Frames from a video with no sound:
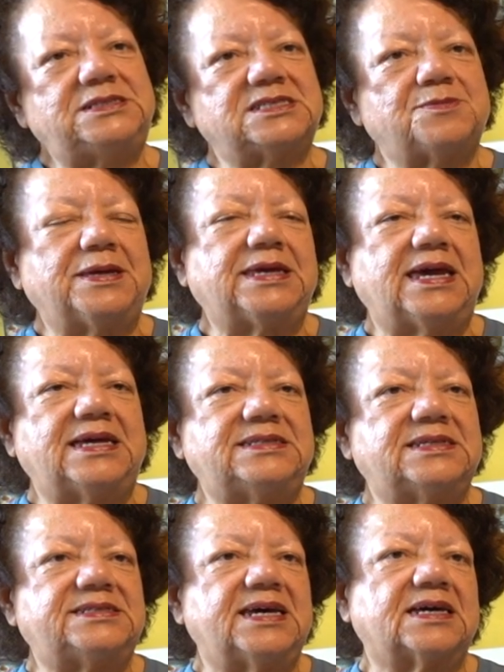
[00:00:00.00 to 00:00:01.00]
just began
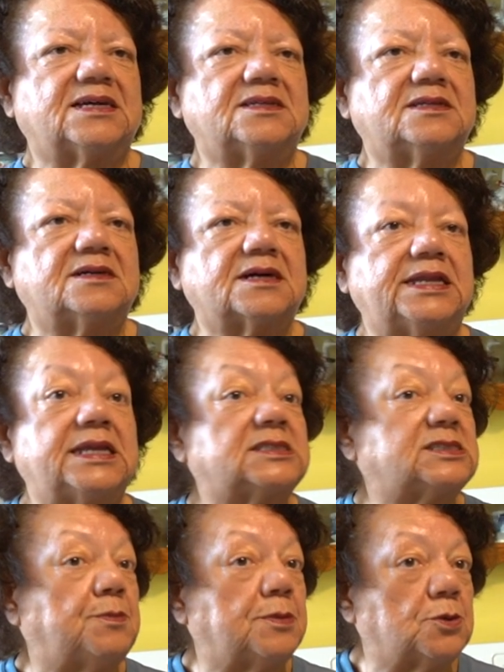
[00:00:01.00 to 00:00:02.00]
to take a look and
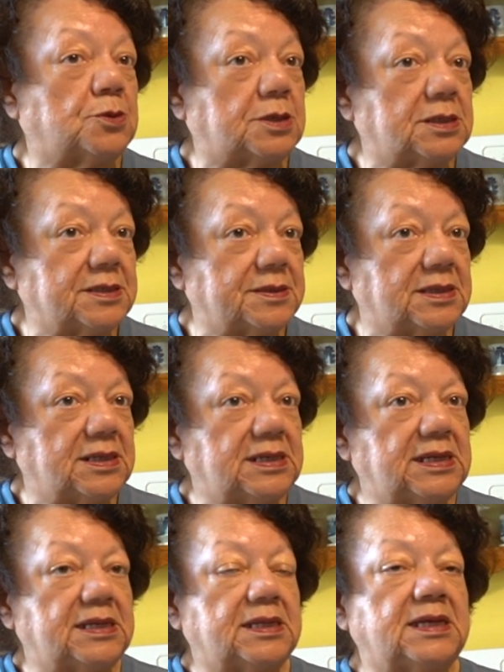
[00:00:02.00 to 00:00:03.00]
explore
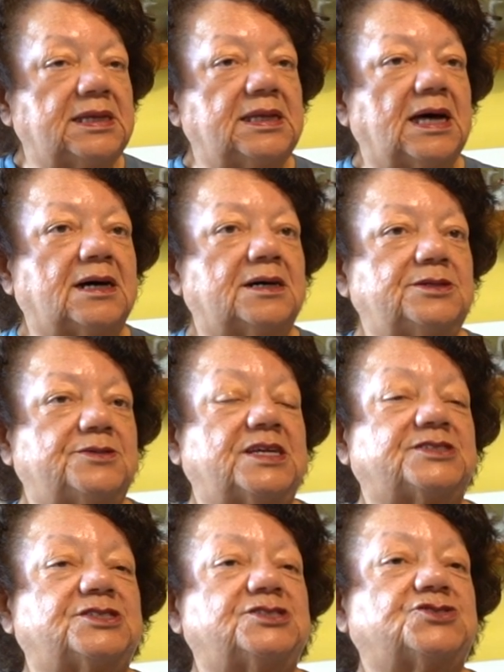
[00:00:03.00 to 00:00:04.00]

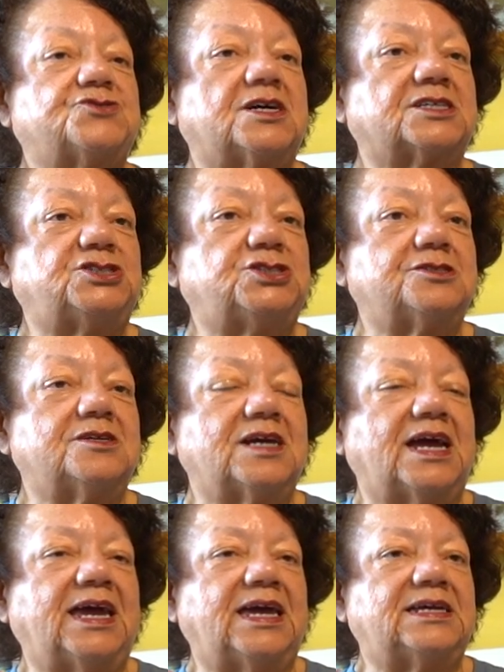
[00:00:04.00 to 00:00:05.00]
the structure,
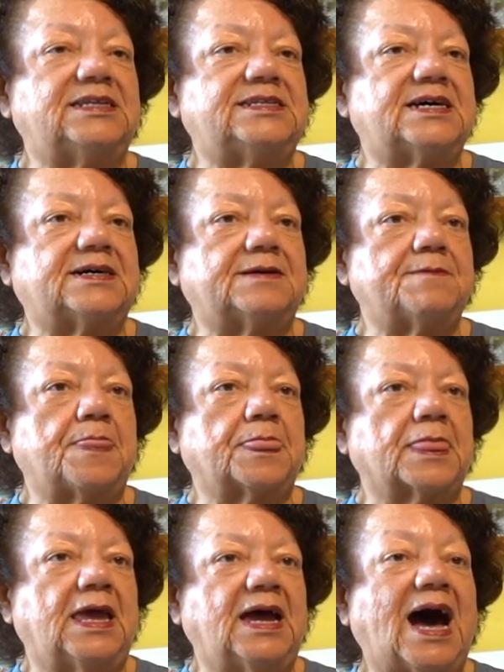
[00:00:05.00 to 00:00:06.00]
and
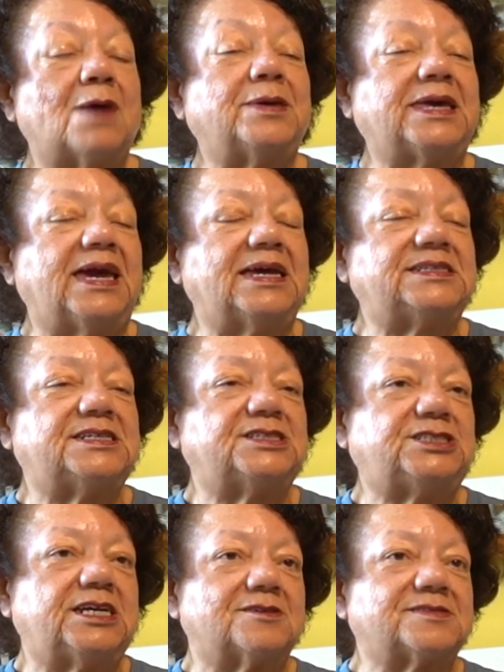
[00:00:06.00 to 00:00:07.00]
I began to
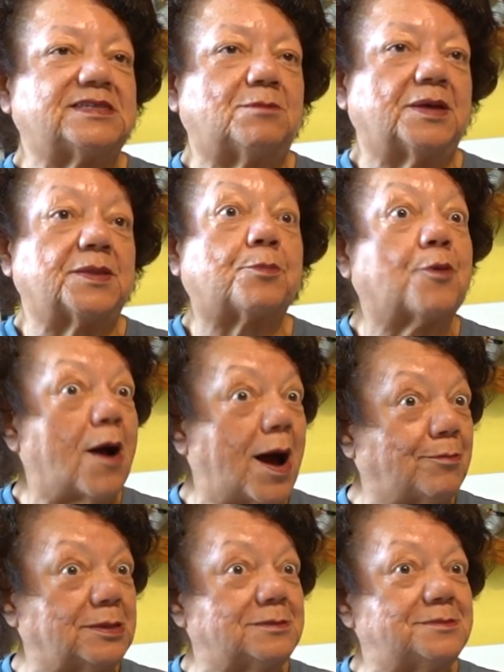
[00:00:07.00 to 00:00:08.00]
share some of the
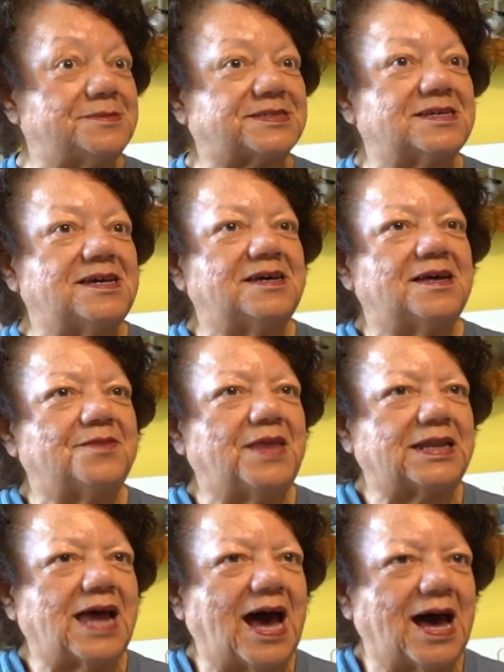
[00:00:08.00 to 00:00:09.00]
problems
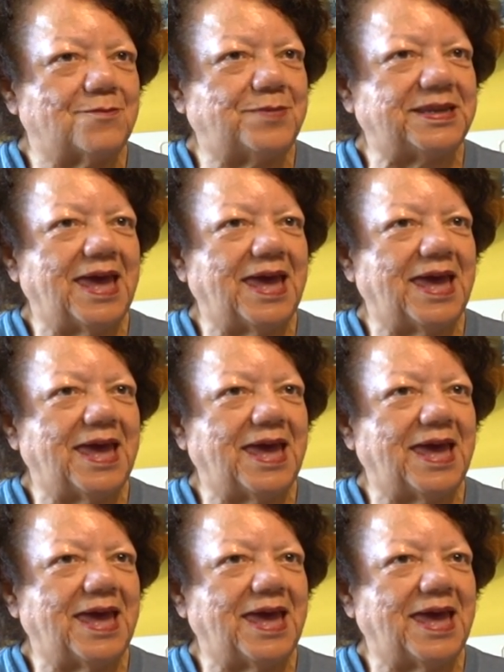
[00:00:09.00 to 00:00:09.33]
that I've been